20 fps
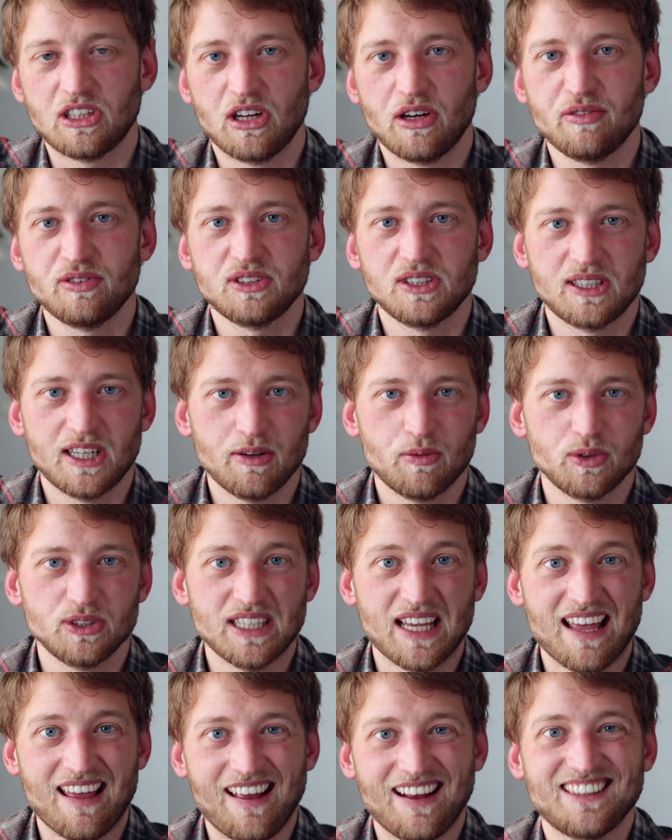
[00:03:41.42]
gloves that I was
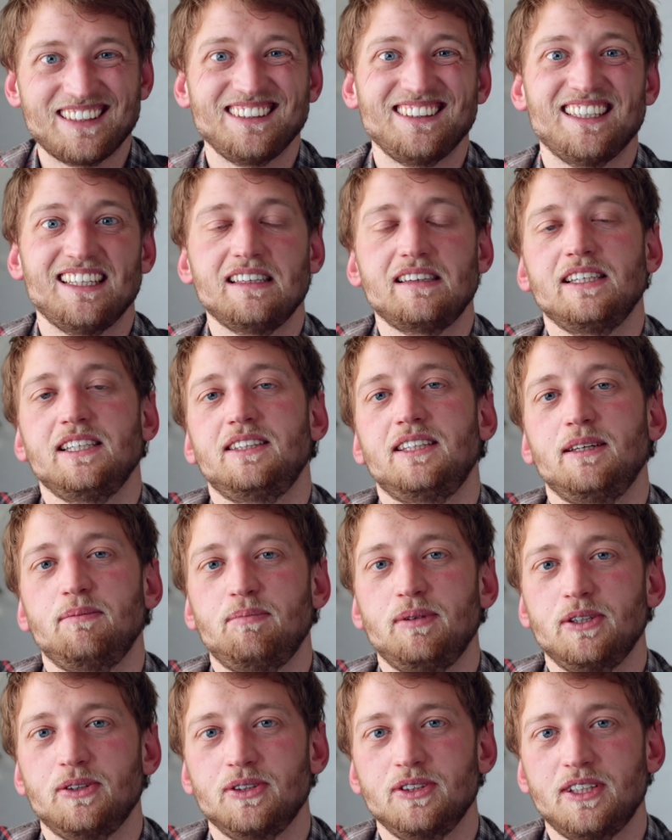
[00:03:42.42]
accidentally
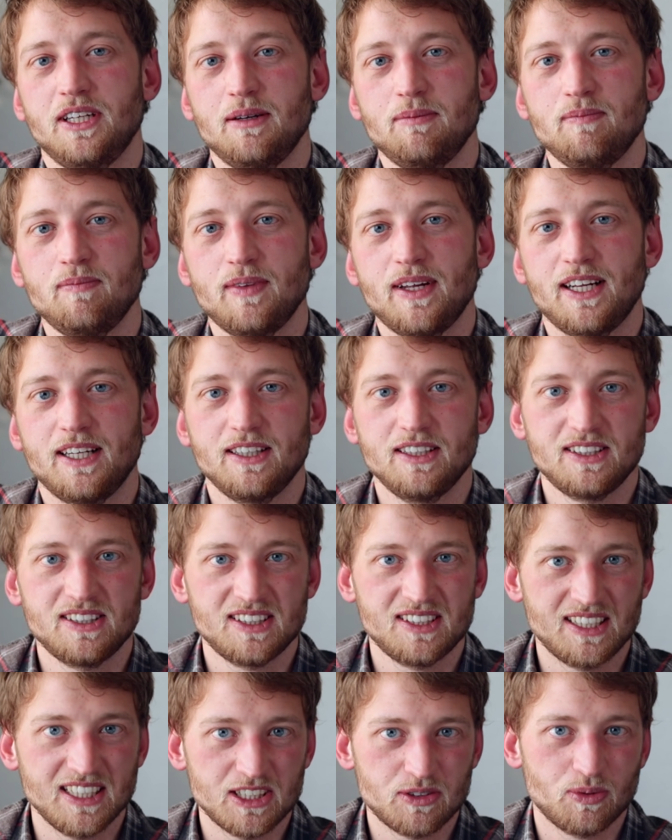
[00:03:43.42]
tipping on them, and
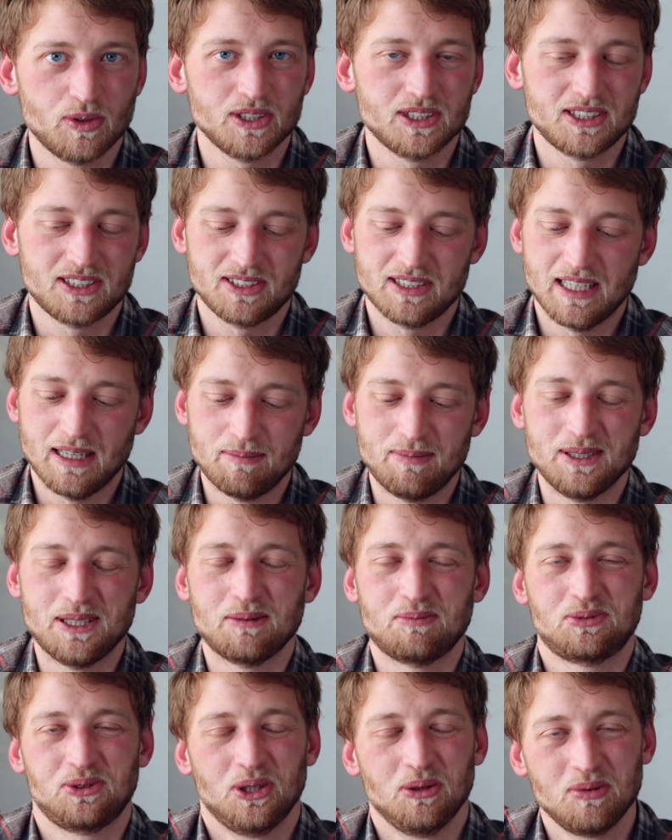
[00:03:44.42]
this was a bit a
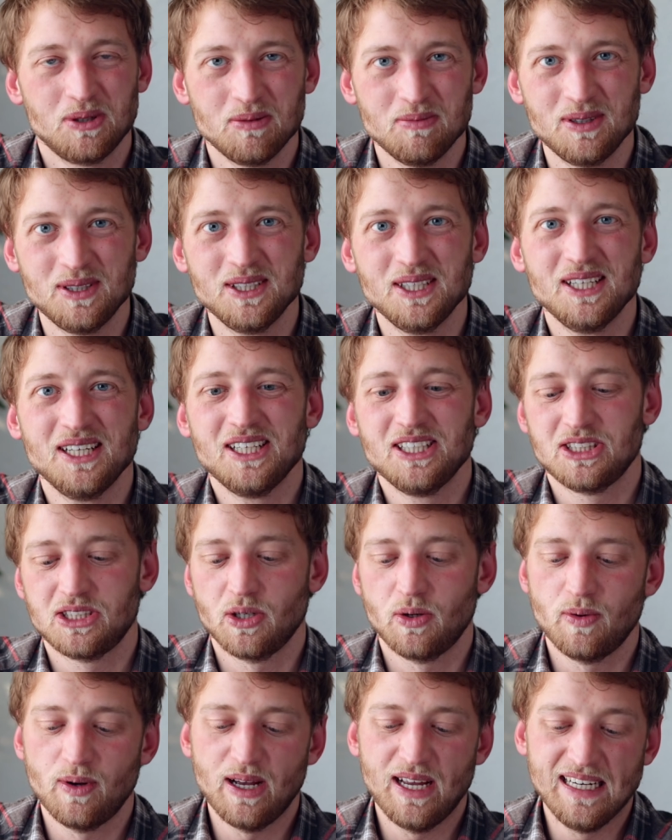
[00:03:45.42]
problem.
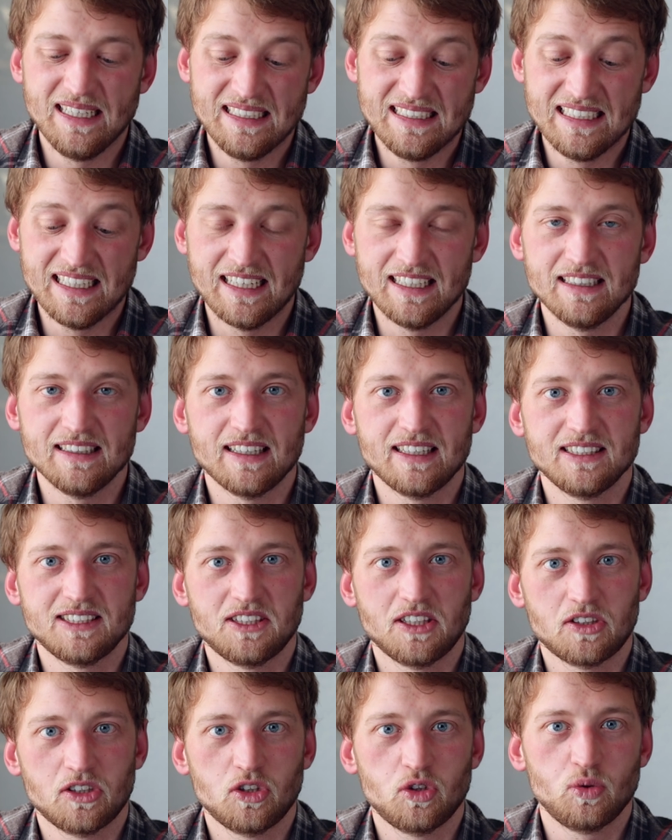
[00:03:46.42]
So in the end I
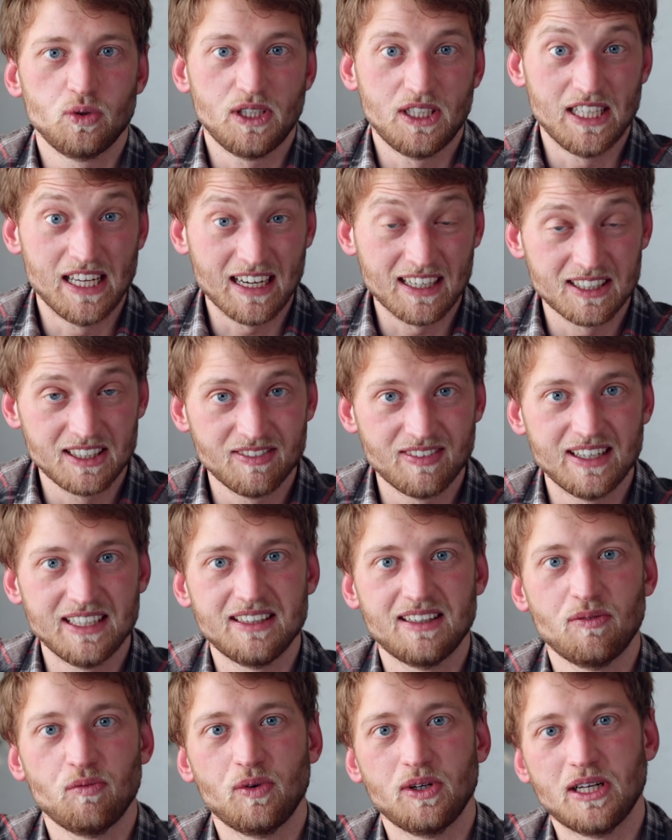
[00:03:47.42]
started to
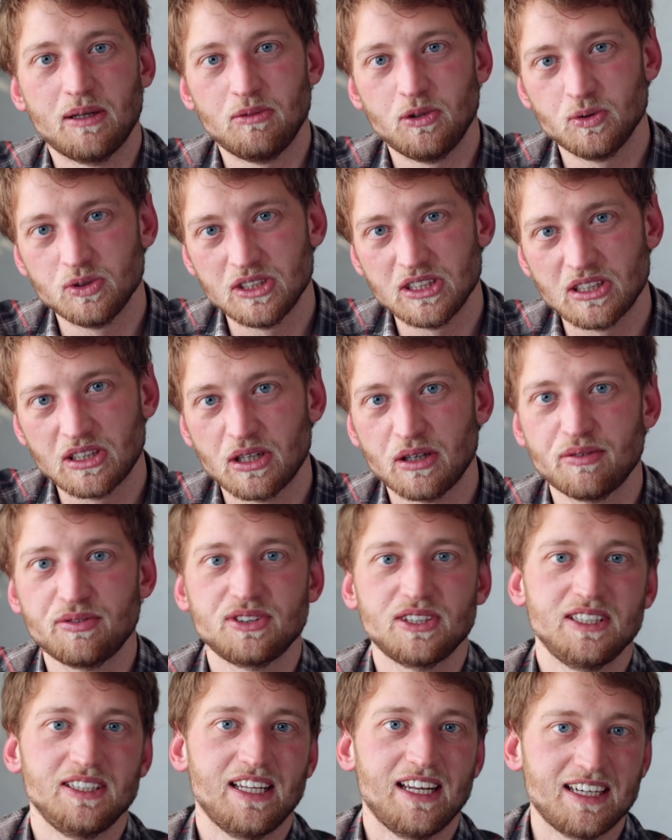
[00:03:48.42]
deactivate them when I'm using
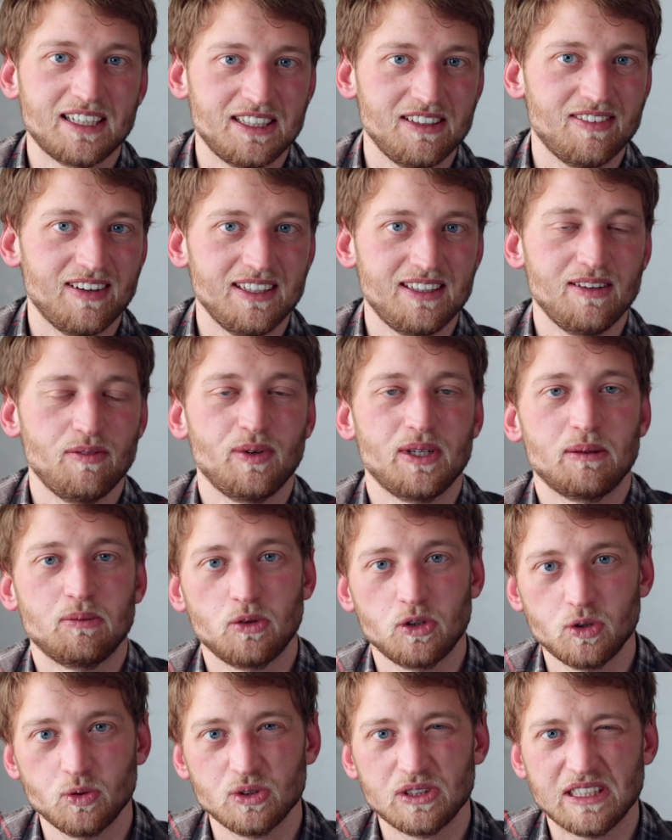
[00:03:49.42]
gloves and activate them when I'm
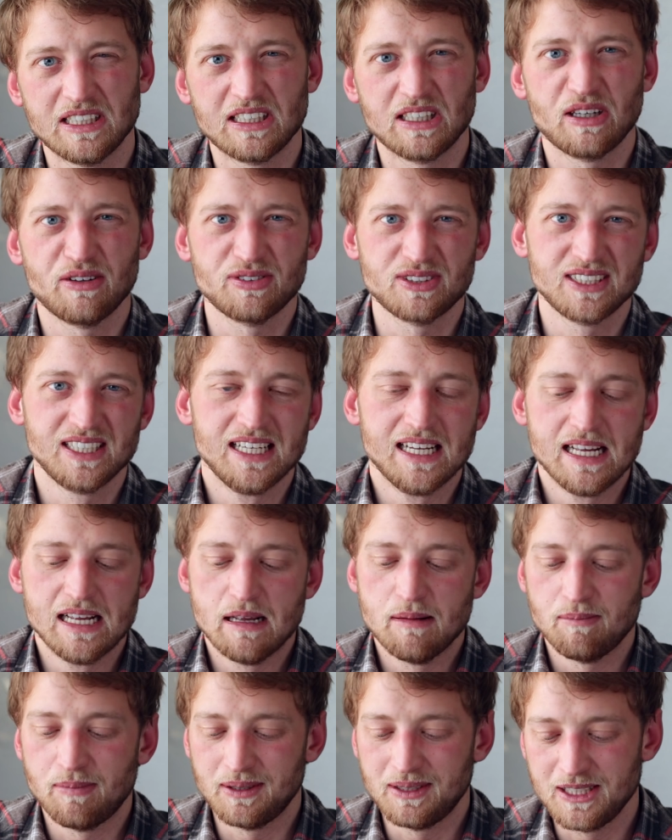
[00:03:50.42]
not using gloves,
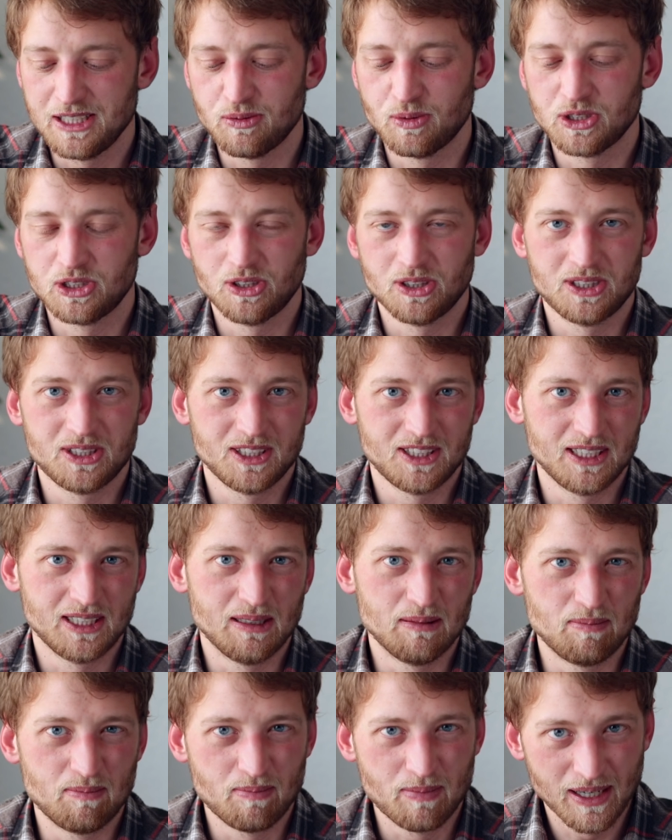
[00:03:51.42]
but this was not
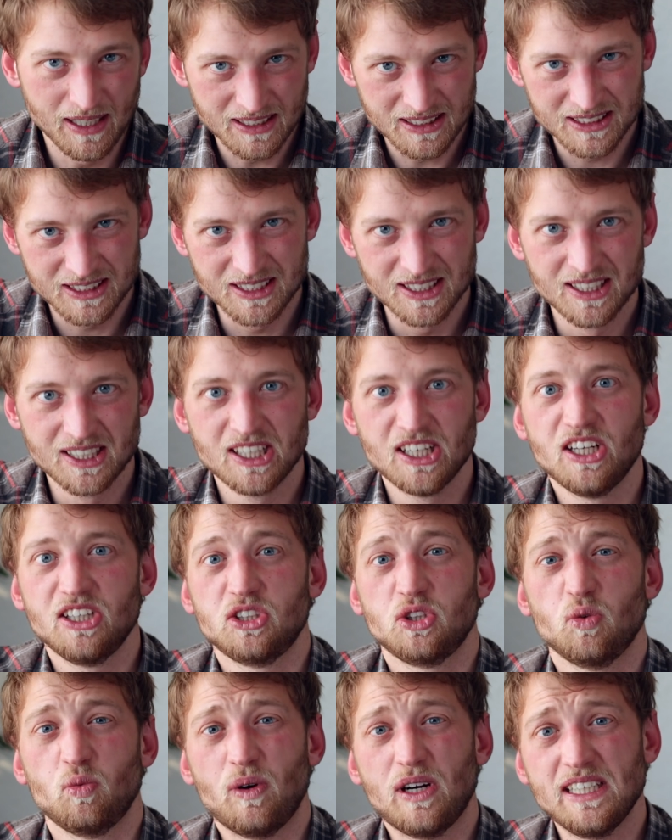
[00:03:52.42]
the best.
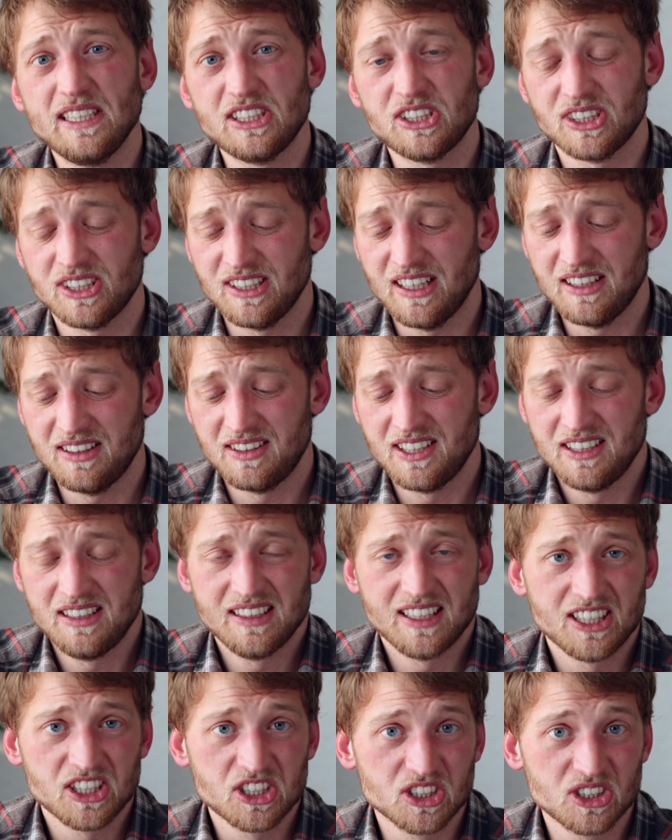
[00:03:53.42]
So why
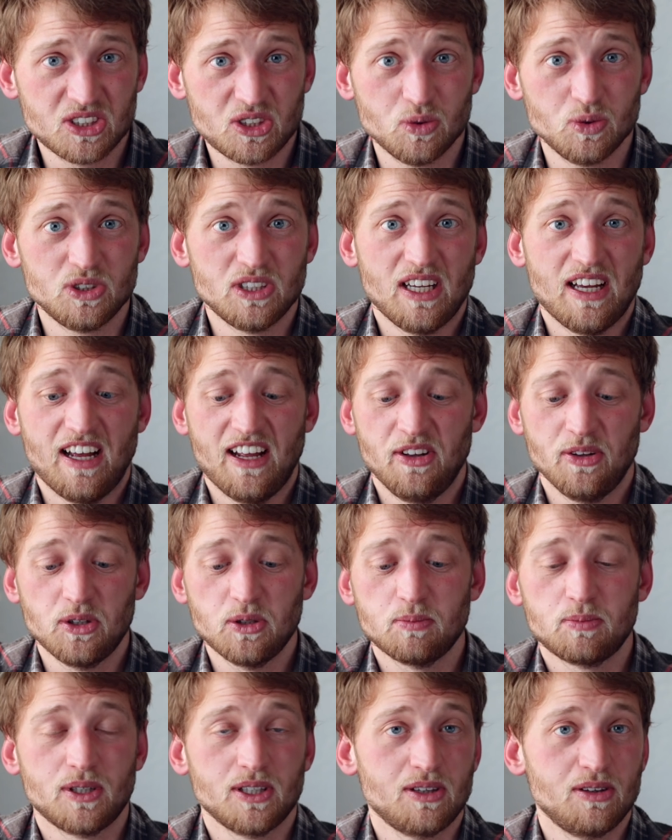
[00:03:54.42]
didn't I just use another
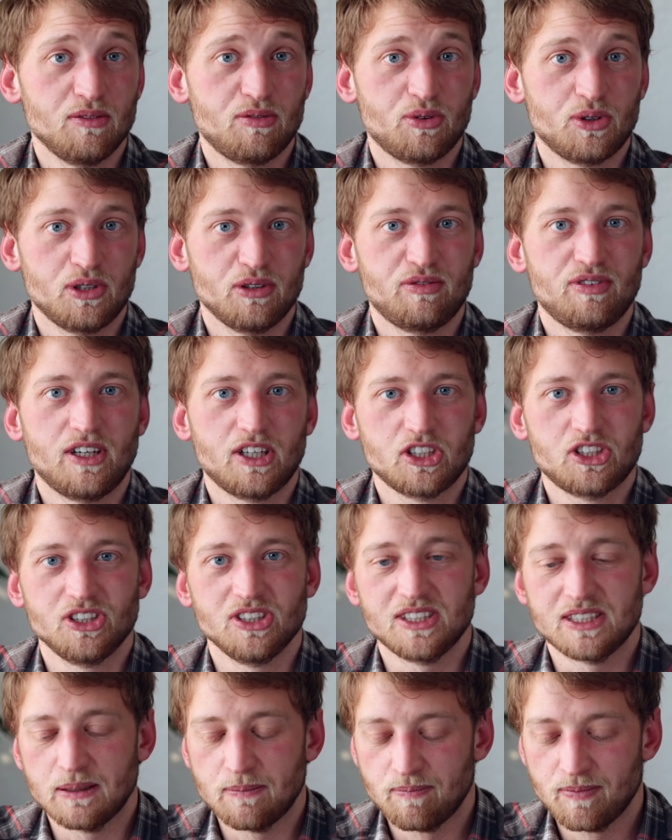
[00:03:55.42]
button for the
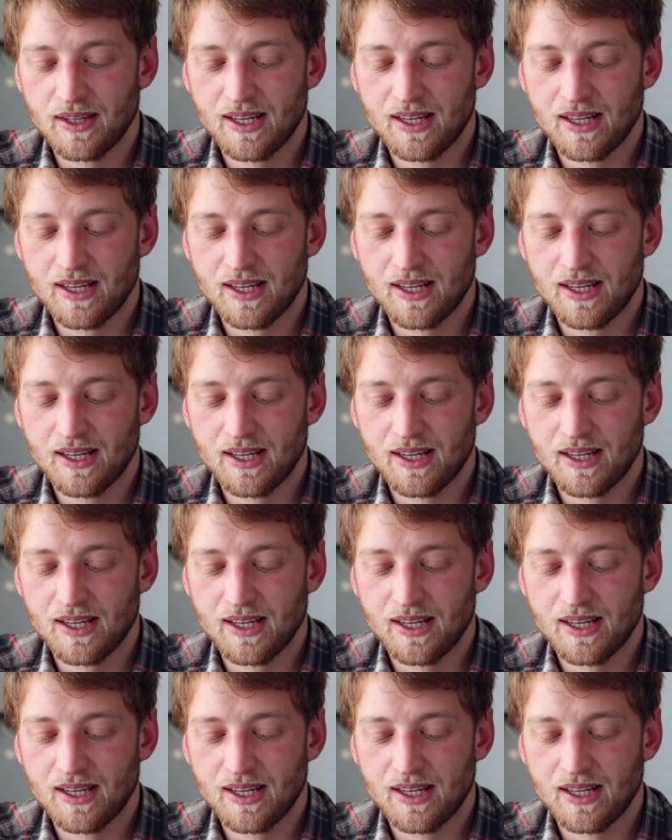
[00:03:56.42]
functions?